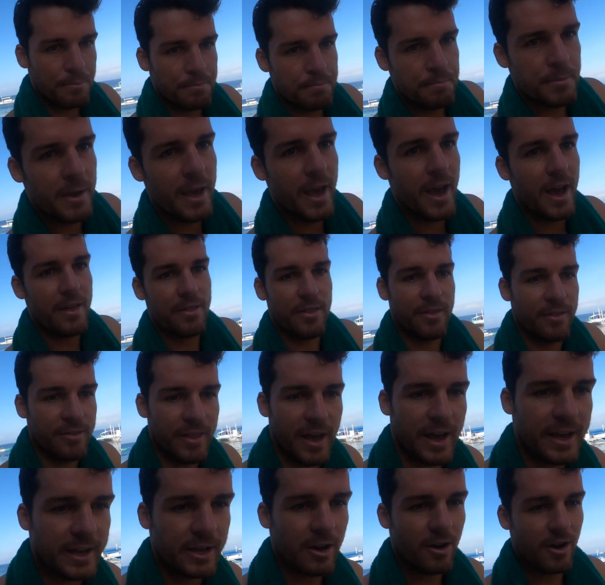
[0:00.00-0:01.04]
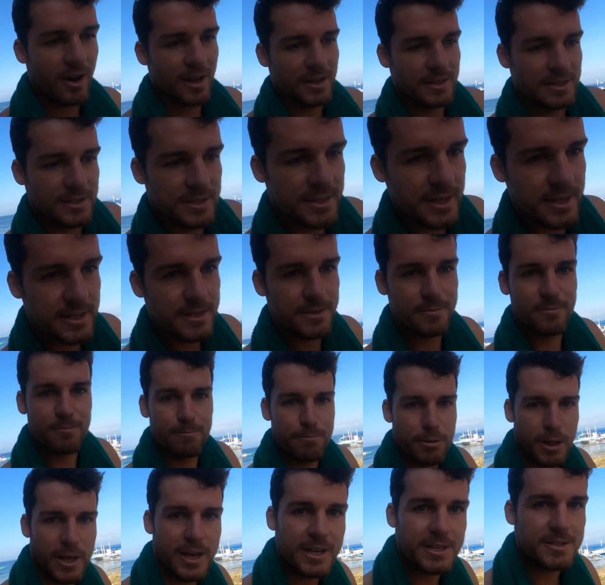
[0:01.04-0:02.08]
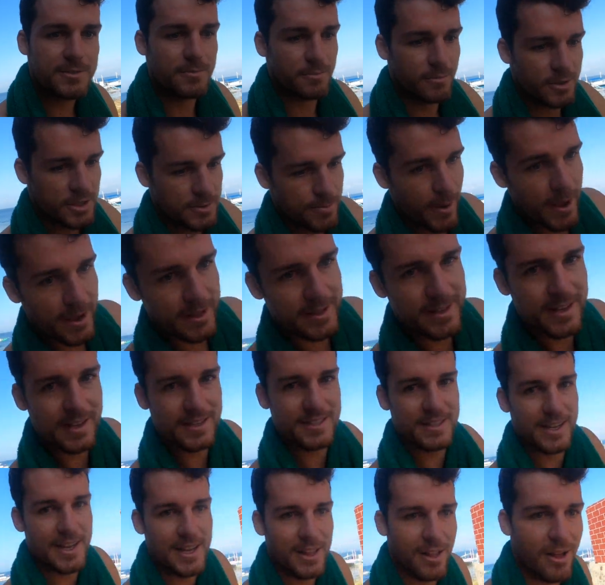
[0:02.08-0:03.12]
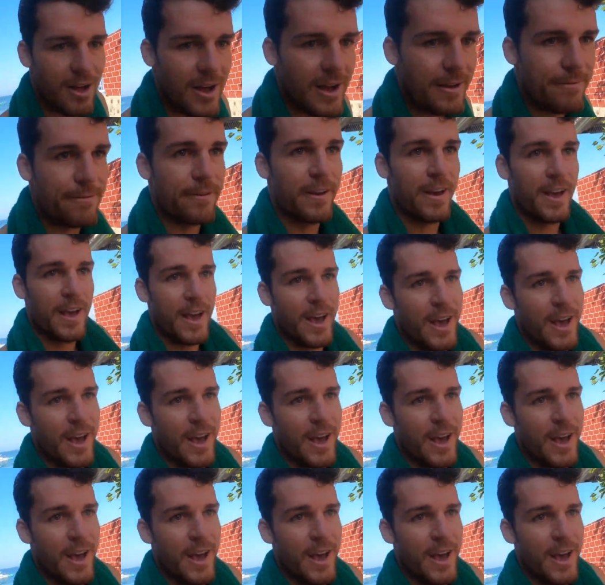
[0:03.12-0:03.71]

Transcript: Yeah, other than that guys, just please respect the sea life.